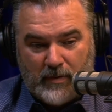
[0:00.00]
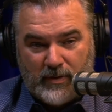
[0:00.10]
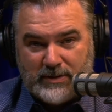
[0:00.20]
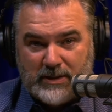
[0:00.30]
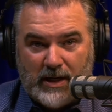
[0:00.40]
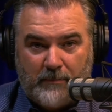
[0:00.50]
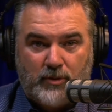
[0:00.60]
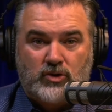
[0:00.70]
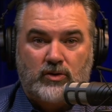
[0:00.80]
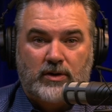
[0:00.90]
This is an
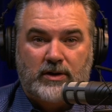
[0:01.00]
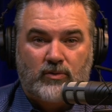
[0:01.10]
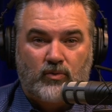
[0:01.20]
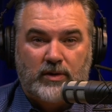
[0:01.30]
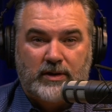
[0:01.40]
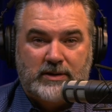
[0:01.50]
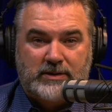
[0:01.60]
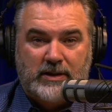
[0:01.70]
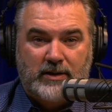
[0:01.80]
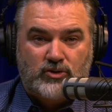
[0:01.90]
opportunity to really
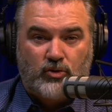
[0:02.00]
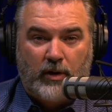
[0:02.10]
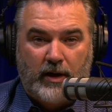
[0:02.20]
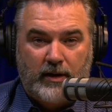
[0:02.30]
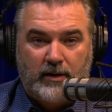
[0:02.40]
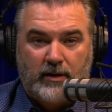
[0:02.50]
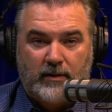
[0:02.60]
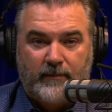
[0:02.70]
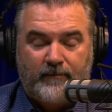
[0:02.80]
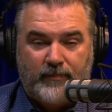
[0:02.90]
see trade
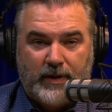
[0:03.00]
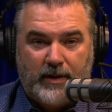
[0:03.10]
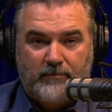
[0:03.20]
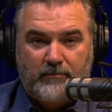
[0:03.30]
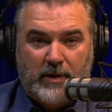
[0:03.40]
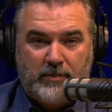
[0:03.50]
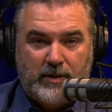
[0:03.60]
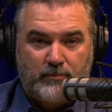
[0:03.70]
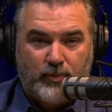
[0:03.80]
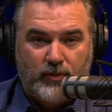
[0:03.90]
maybe
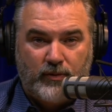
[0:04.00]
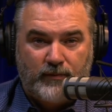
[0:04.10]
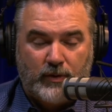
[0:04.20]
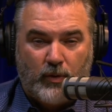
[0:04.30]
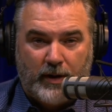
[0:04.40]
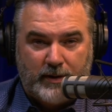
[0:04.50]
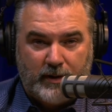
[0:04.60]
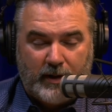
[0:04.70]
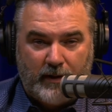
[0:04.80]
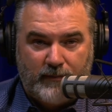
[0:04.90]
improve the quality
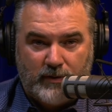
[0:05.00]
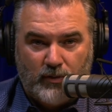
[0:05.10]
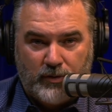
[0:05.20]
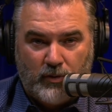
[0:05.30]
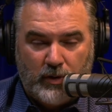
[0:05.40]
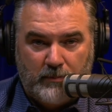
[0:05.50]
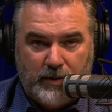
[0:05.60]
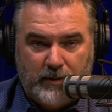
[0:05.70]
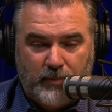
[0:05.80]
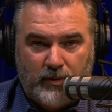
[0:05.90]
of life of the North Korean
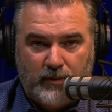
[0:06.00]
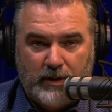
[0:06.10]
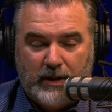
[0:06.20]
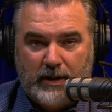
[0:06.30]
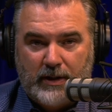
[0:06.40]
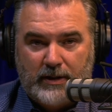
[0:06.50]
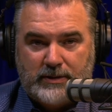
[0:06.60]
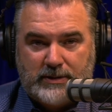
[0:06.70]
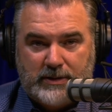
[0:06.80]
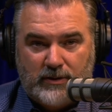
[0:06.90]
people,
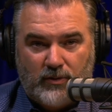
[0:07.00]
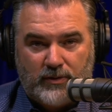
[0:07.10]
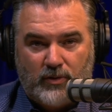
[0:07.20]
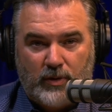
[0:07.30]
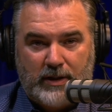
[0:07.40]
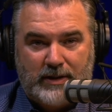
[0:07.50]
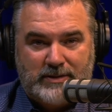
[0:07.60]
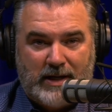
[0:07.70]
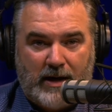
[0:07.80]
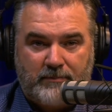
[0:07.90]
to see North Korea
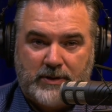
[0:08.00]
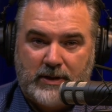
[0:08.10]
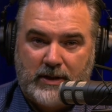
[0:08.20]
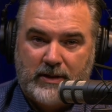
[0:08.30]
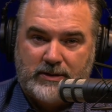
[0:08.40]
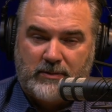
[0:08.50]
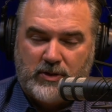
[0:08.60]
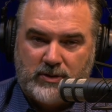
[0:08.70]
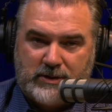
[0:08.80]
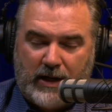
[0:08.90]
adopt some of
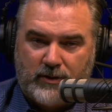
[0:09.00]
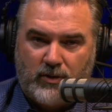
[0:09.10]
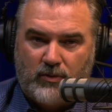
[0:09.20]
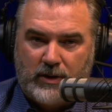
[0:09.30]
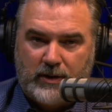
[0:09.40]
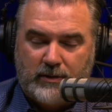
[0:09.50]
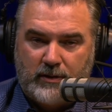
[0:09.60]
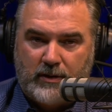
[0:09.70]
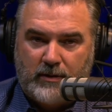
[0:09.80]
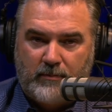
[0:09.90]
those South
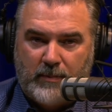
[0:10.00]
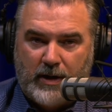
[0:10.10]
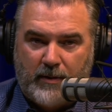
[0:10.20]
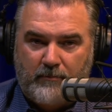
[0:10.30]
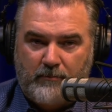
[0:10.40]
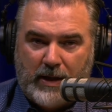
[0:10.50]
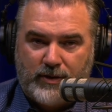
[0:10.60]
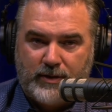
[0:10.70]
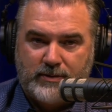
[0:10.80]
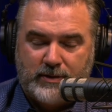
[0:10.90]
Korean
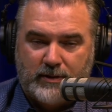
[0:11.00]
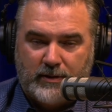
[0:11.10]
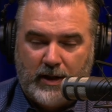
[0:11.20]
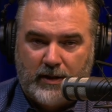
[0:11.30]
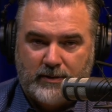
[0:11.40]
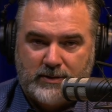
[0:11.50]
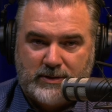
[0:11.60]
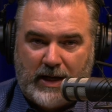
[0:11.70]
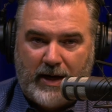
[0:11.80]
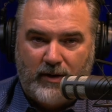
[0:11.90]
methods and
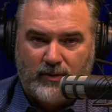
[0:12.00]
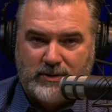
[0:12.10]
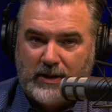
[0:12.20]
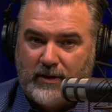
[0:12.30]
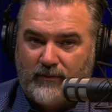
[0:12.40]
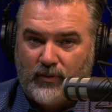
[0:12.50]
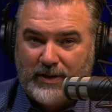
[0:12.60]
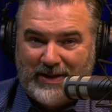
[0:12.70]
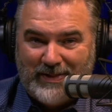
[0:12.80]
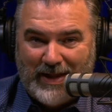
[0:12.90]
styles that have
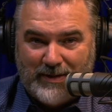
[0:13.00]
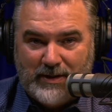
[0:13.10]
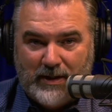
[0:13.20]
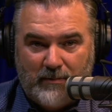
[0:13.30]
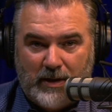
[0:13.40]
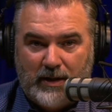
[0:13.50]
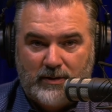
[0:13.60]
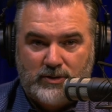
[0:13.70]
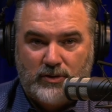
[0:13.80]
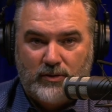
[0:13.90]
really led them
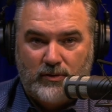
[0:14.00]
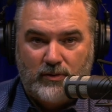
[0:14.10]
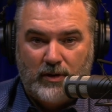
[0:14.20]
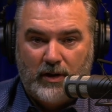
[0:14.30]
into